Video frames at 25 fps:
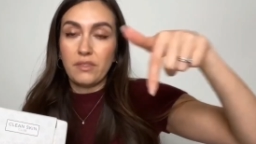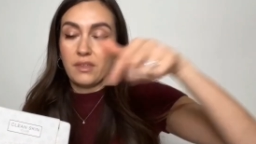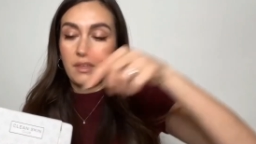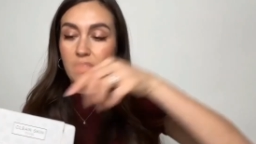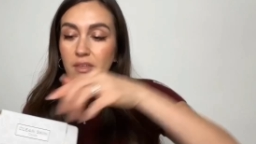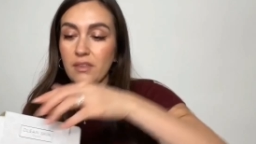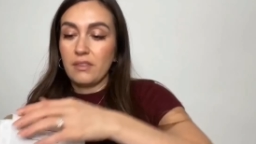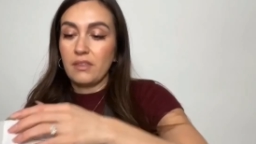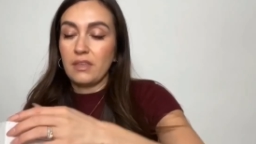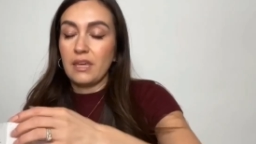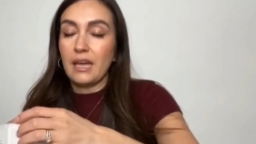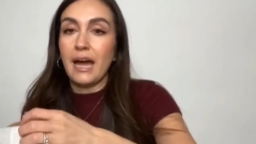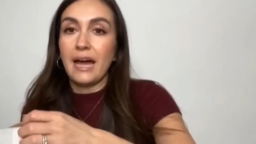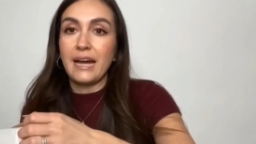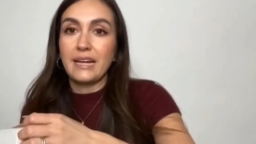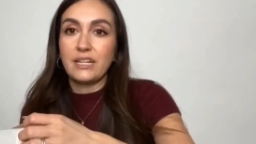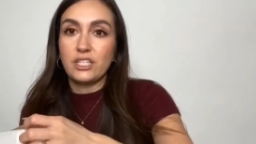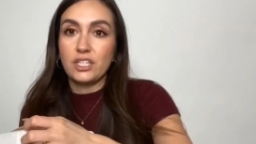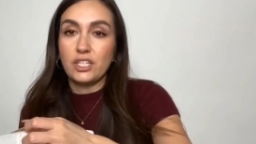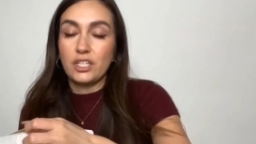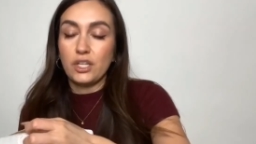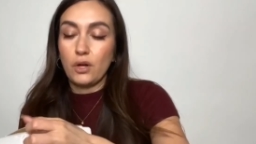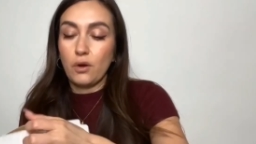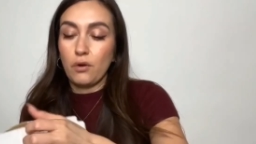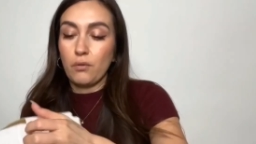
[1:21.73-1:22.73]
but you do
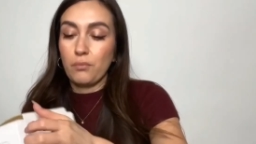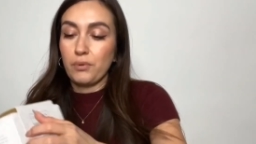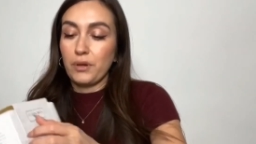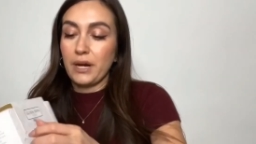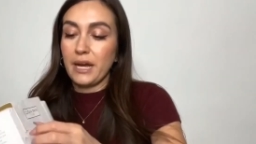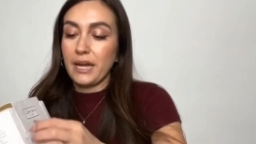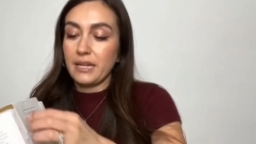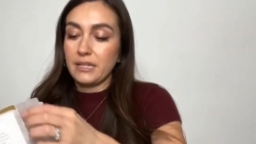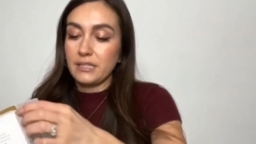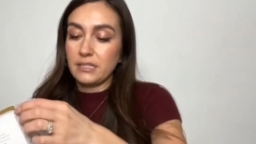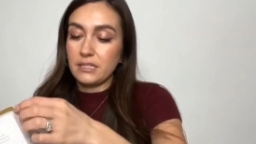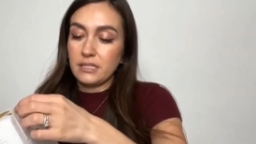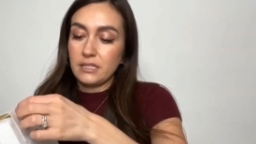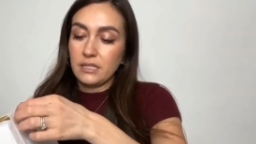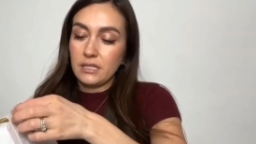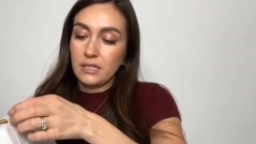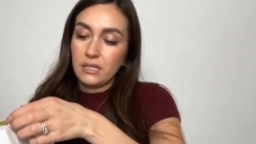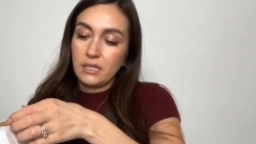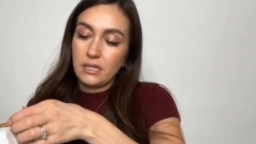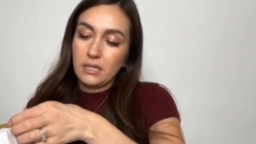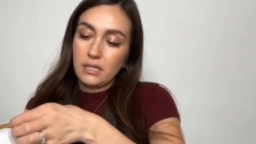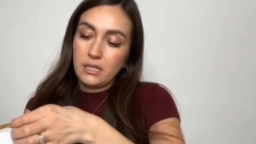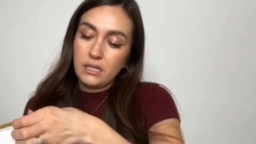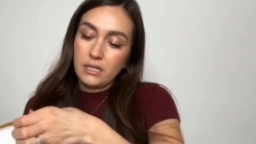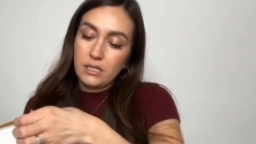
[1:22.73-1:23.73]
get a lot more
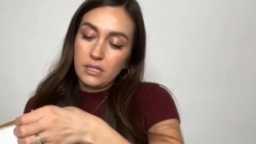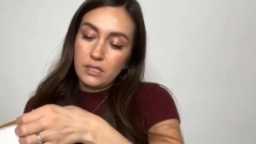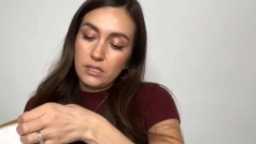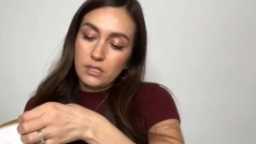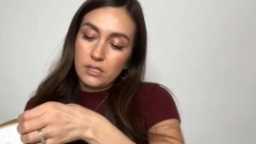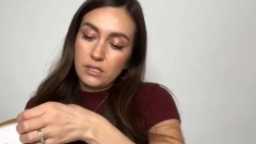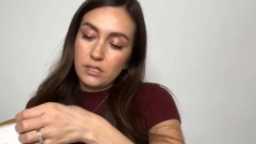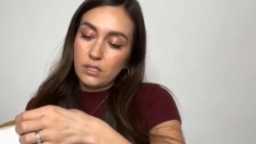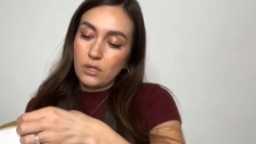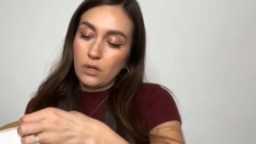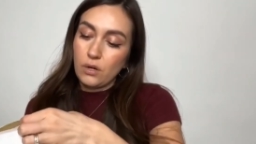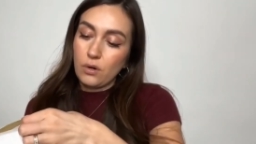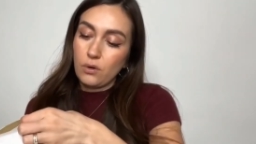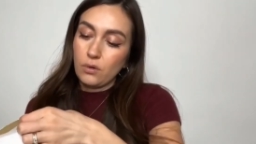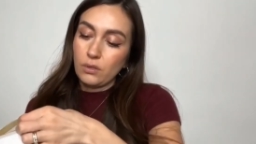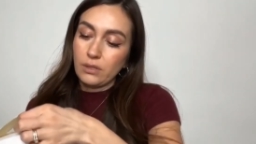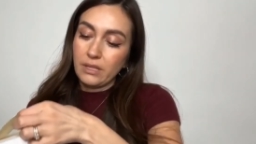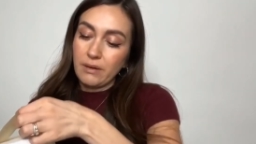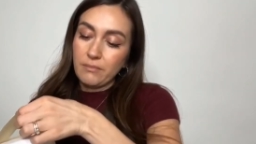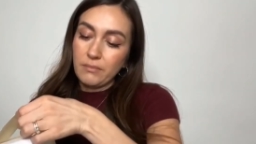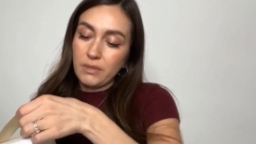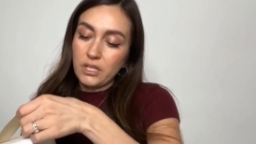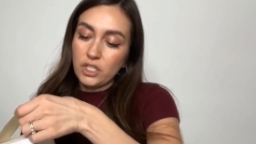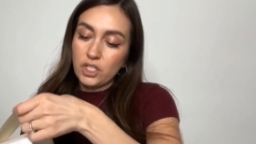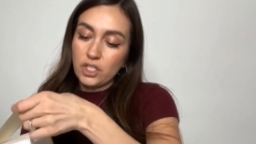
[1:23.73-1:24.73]
towels with the
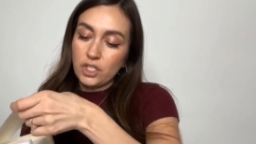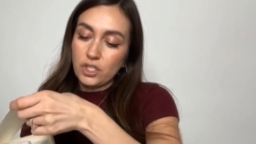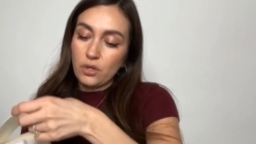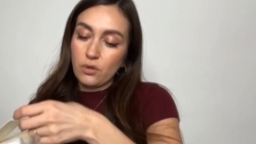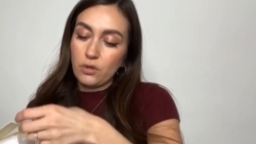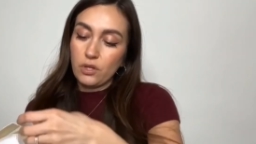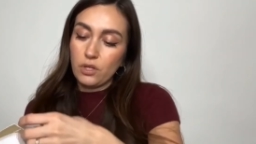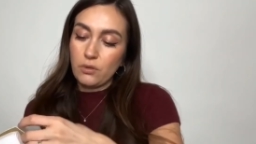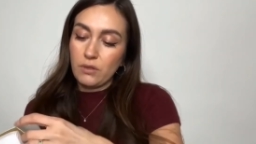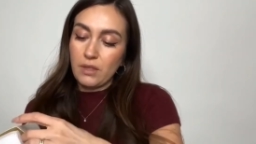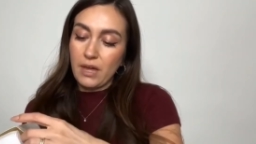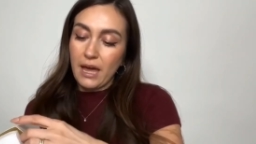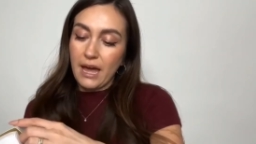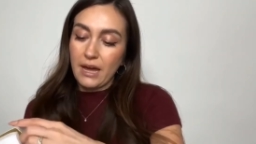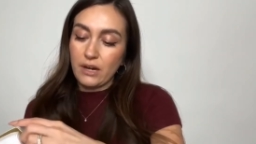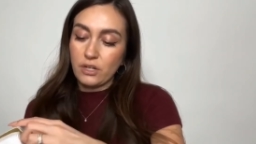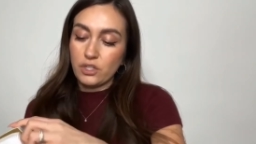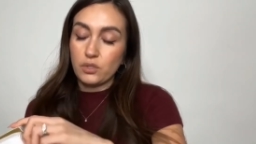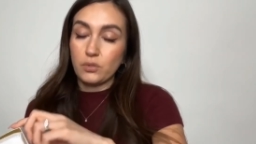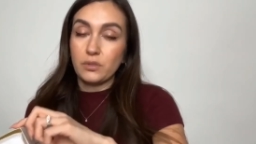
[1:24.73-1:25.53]
ITO brand.